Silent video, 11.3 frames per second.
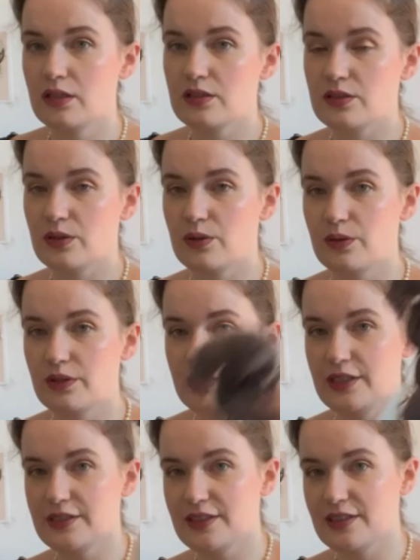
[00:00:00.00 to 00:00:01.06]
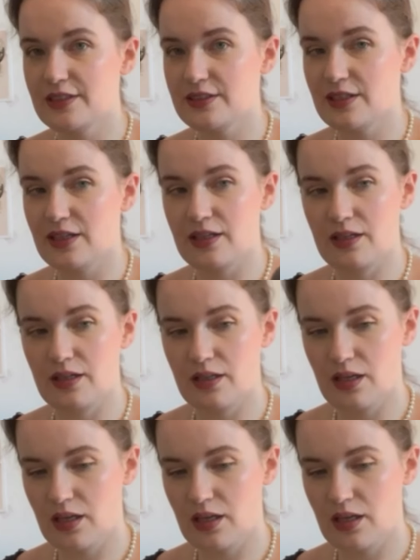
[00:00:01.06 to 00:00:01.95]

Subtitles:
So this is a